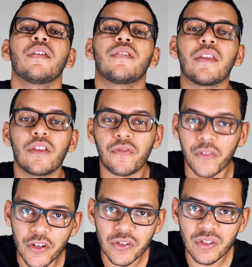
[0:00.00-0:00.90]
then the
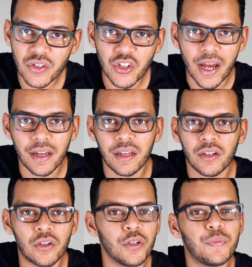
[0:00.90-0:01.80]
first
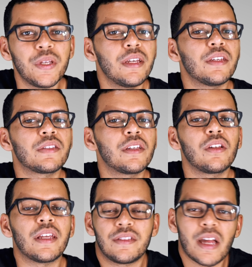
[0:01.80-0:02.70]
check could be as
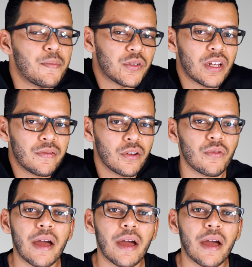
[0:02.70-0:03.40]
little as ten percent of your